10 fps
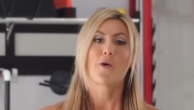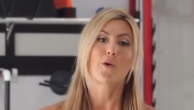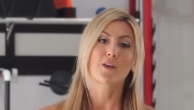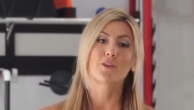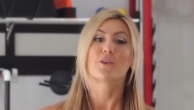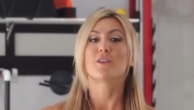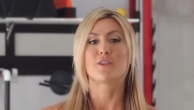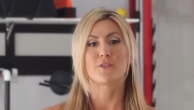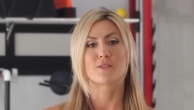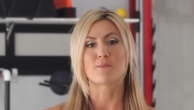or you can
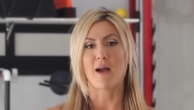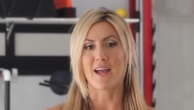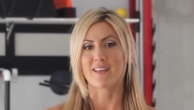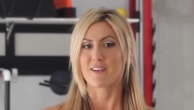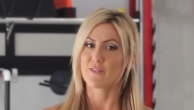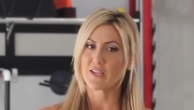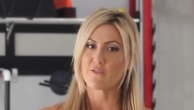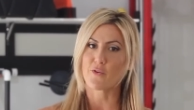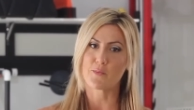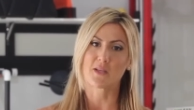use my Live
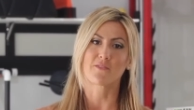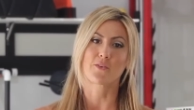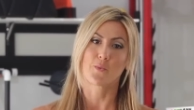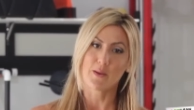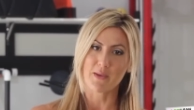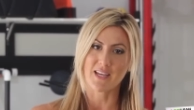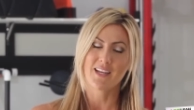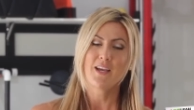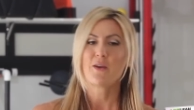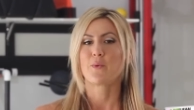Lean Formula for Women,
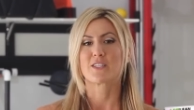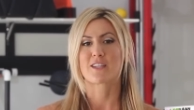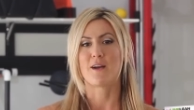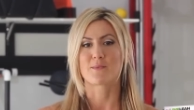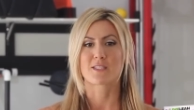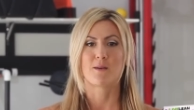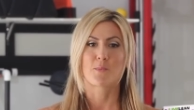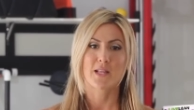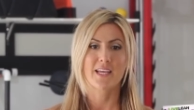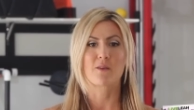which comes
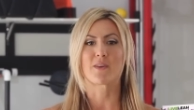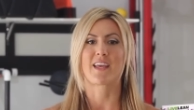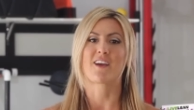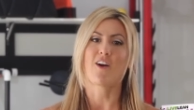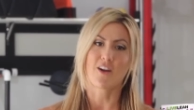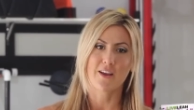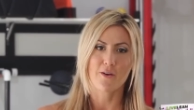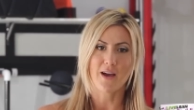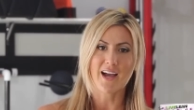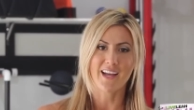complete with a
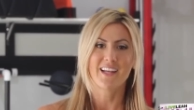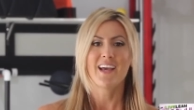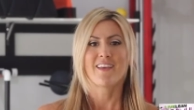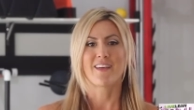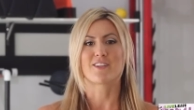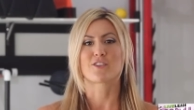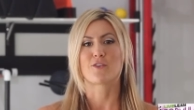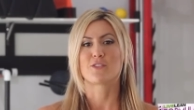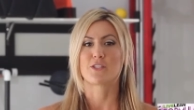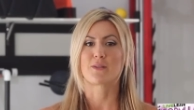cardio guide that
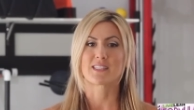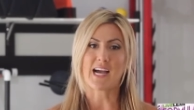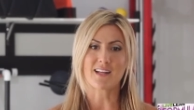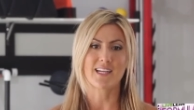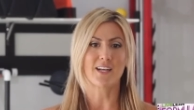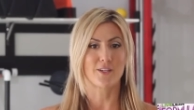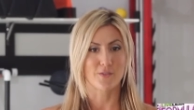shows you exactly how to